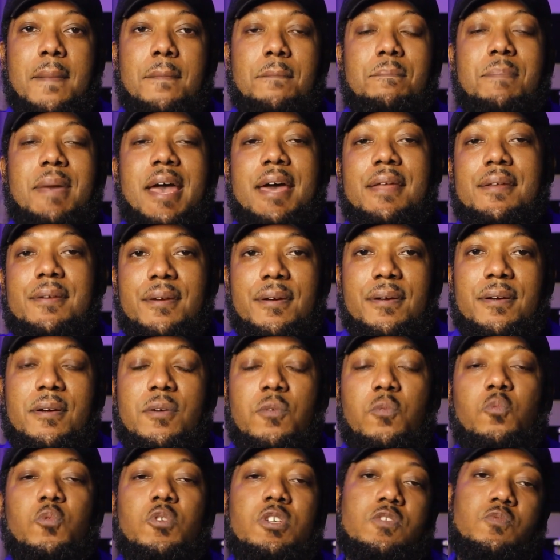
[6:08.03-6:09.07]

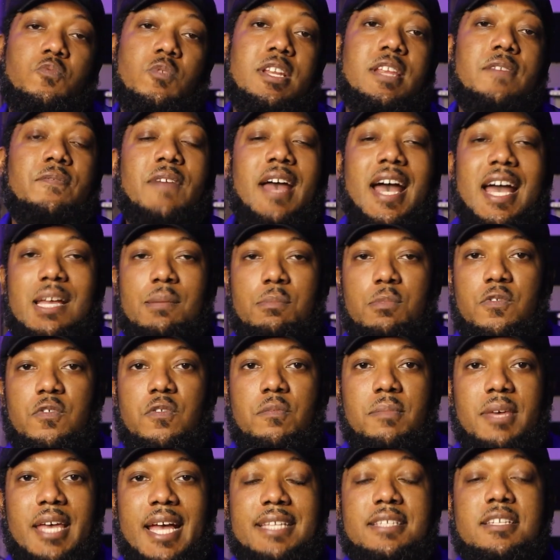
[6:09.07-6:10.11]
better was really valuable
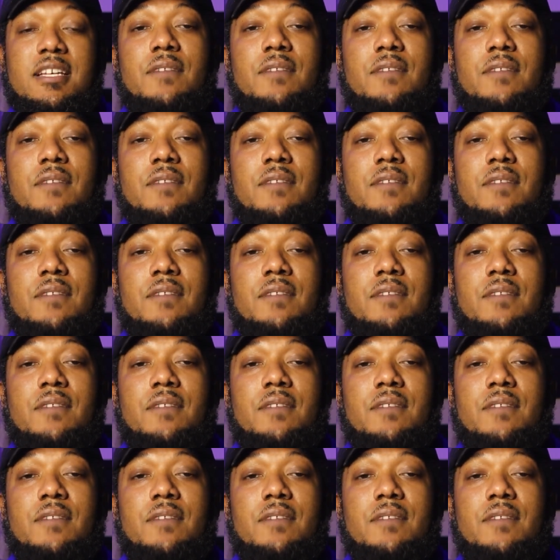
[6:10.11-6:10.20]
for me.